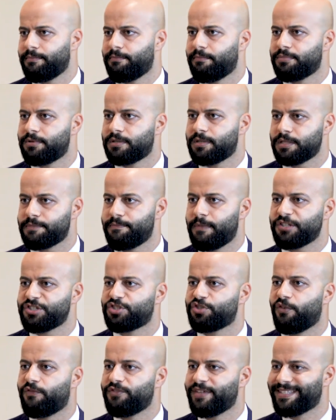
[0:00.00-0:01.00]
this
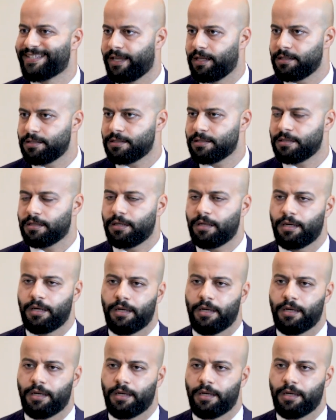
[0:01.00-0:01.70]
much of details,